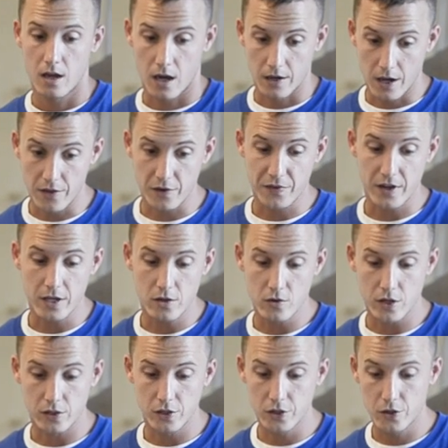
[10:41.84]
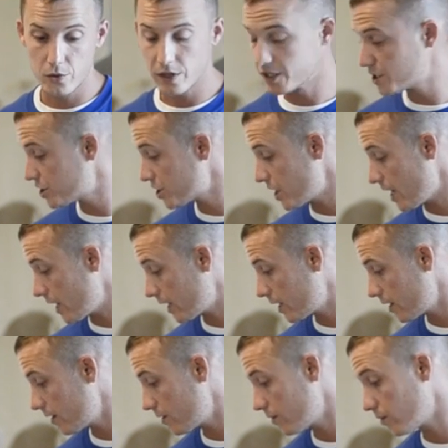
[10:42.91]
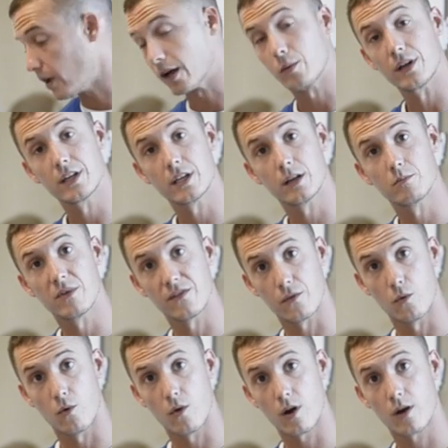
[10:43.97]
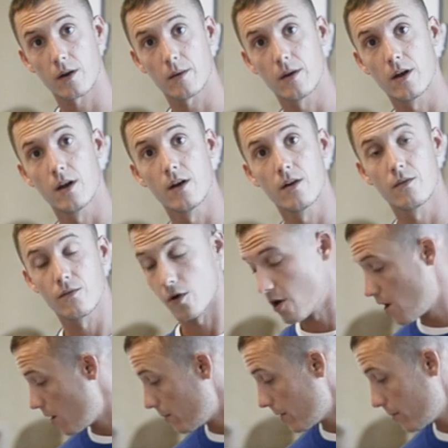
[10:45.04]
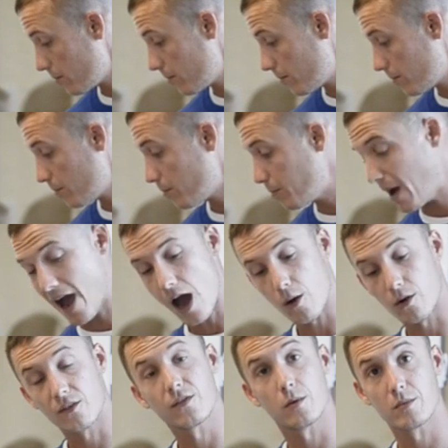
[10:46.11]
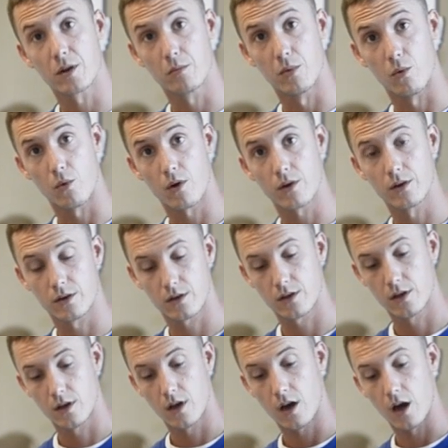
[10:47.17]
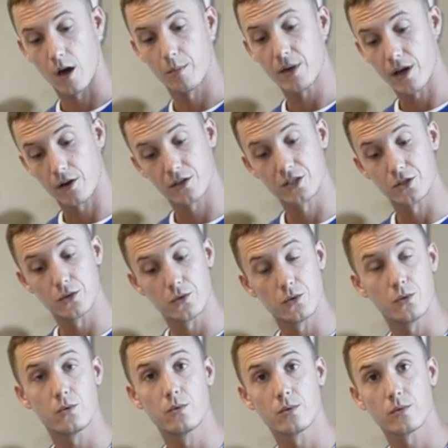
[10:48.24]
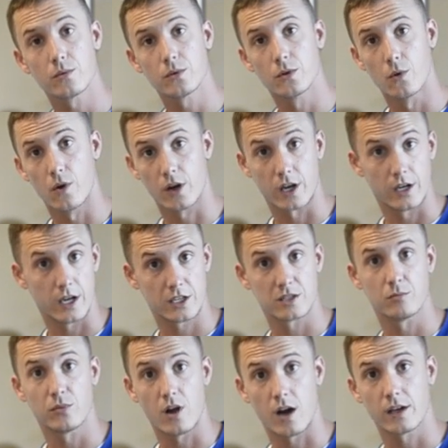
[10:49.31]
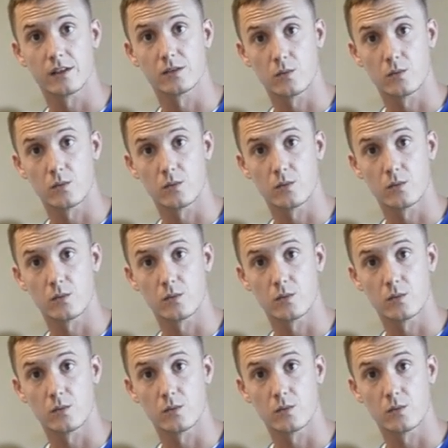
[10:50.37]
Another thing you can do is check, like we did before, from power from your board up here to your connection block as